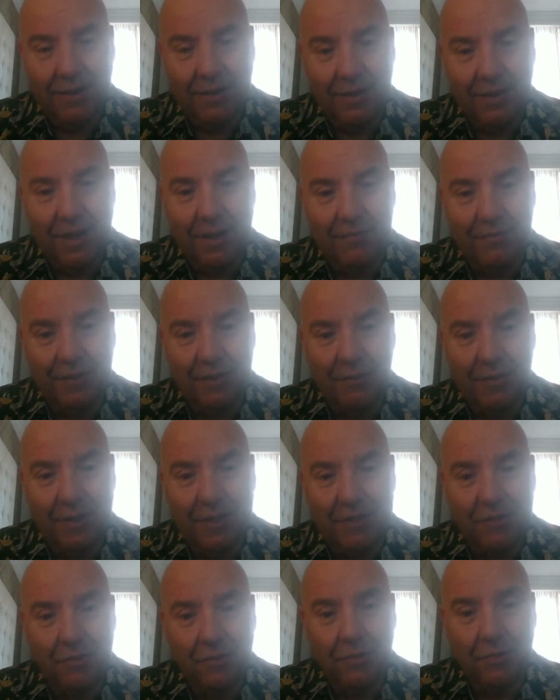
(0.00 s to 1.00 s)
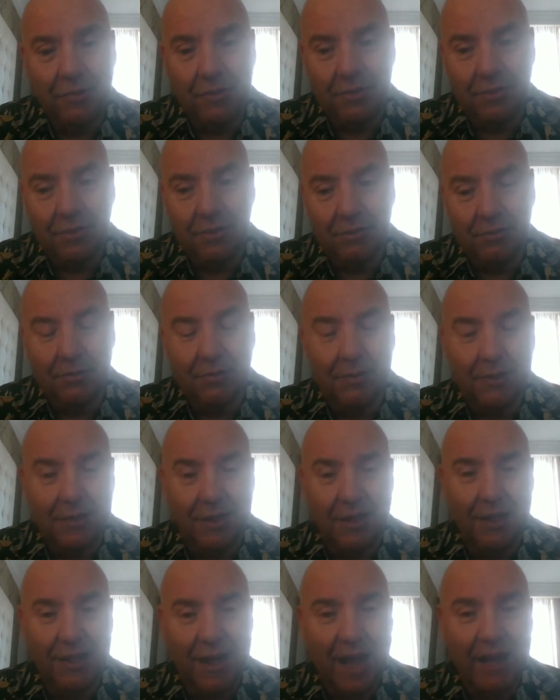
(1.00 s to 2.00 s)
left the bigger studios,
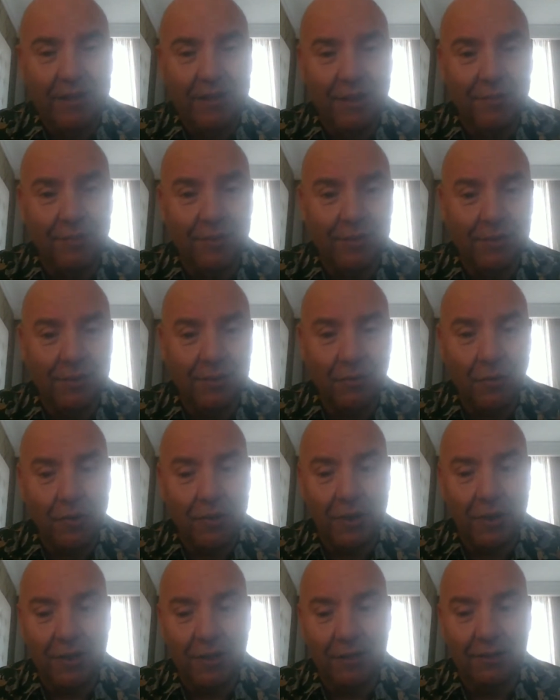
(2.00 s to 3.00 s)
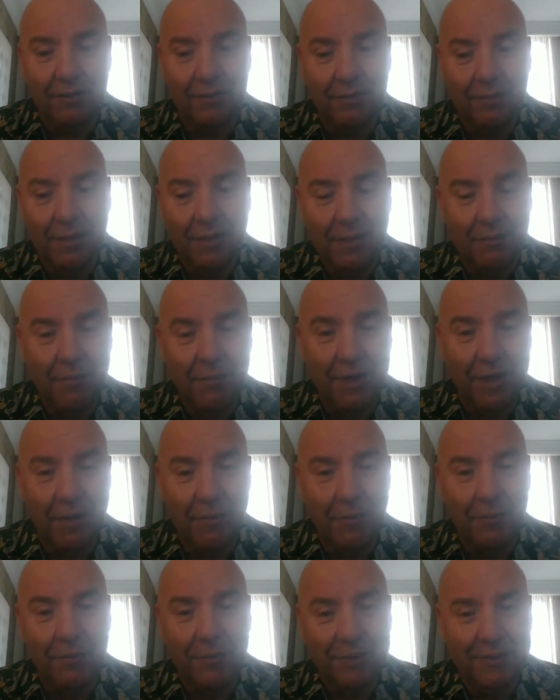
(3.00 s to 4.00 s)
still active and working and
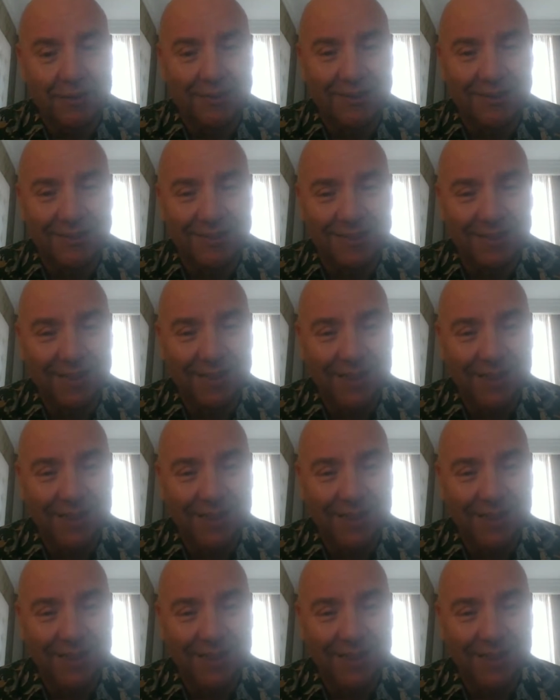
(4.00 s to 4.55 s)
making movies. So